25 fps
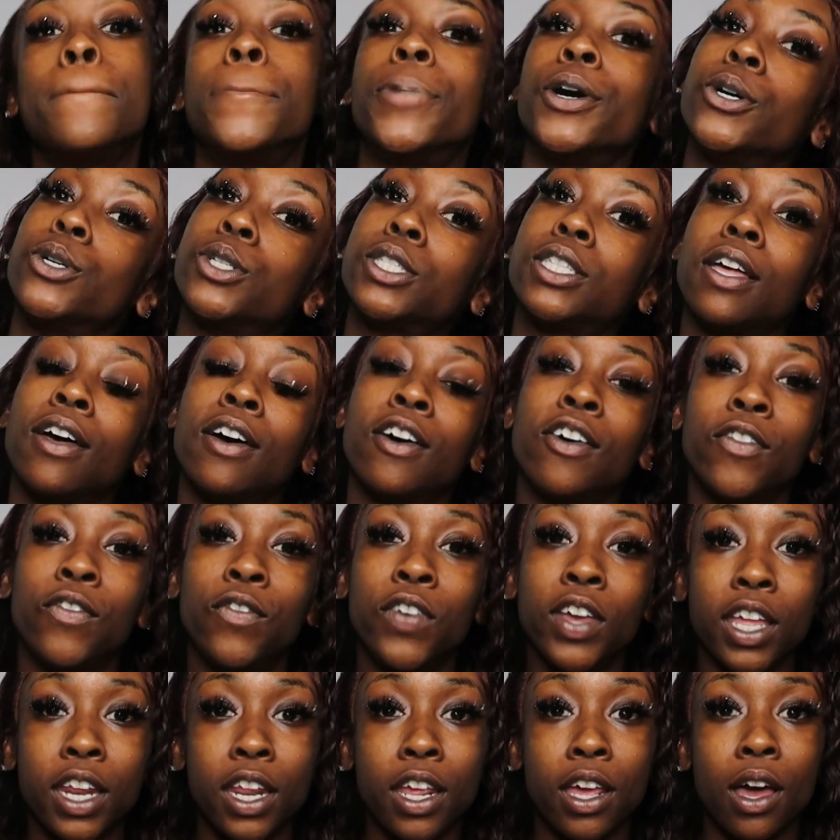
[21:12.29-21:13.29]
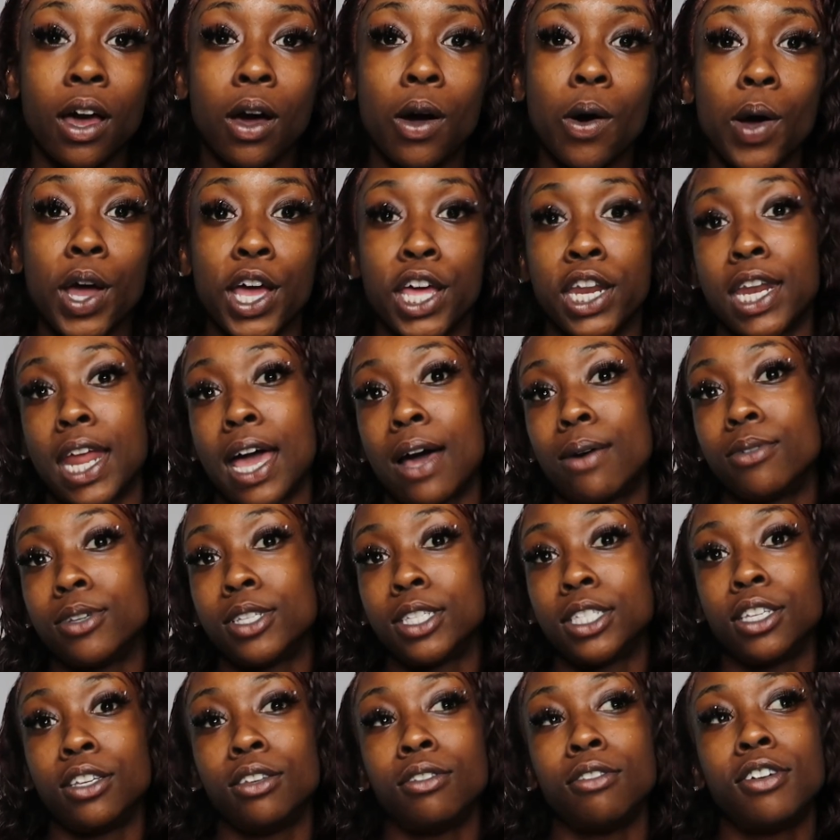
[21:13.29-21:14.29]
post a video and i
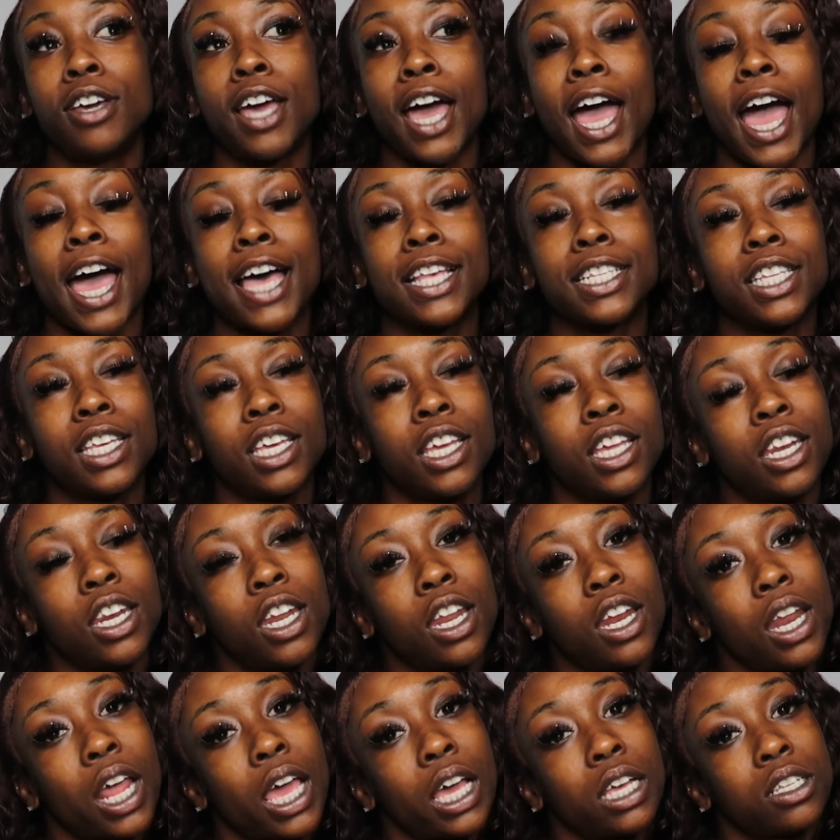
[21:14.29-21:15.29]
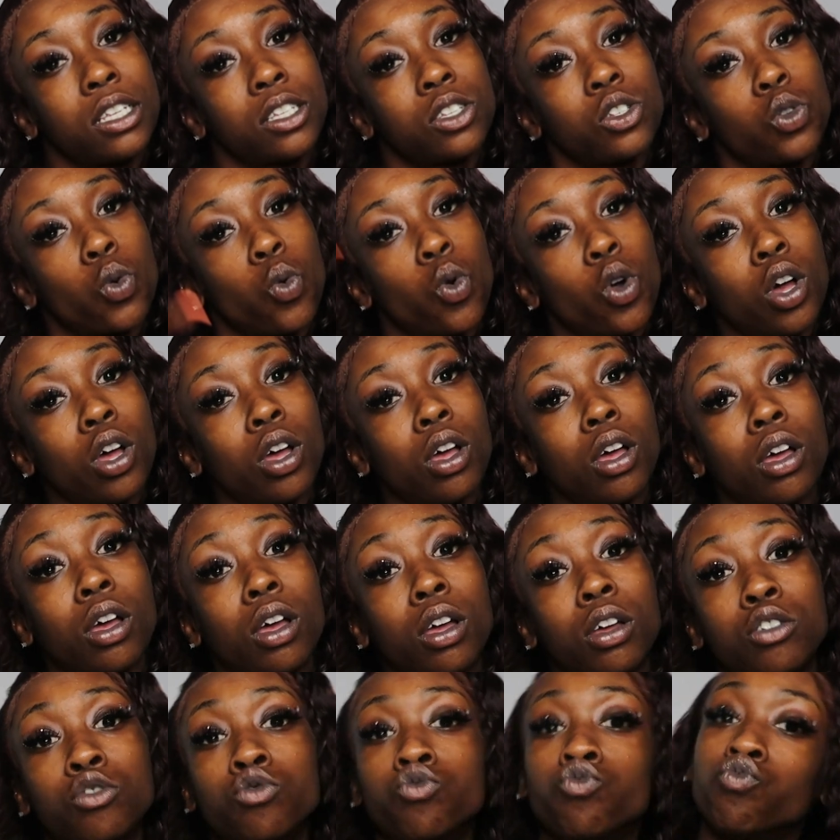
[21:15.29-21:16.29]
will see you guys in the next
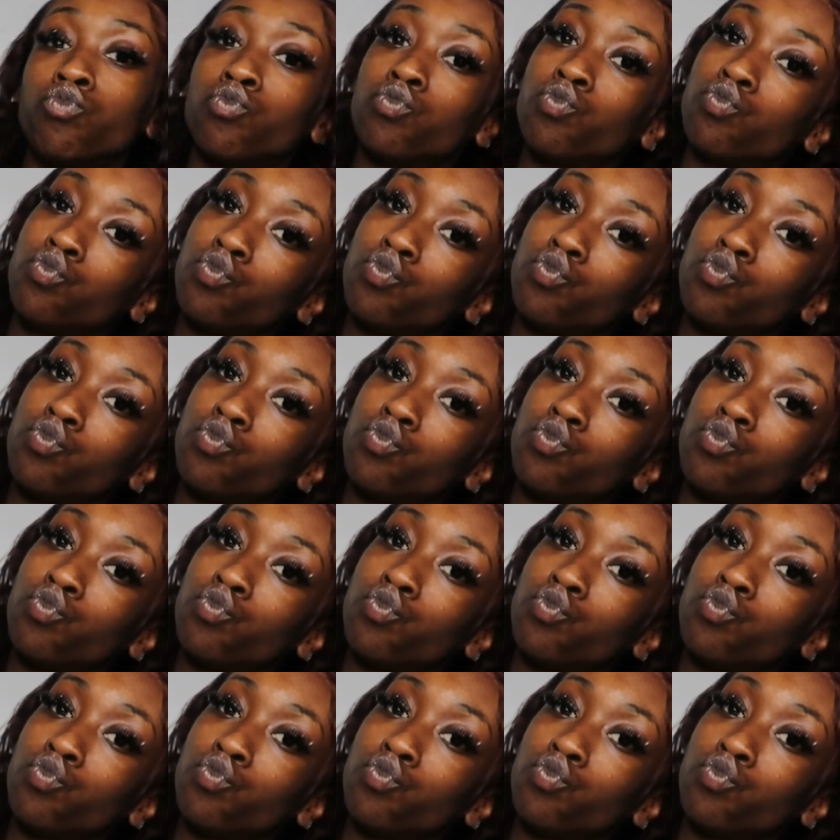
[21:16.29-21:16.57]
one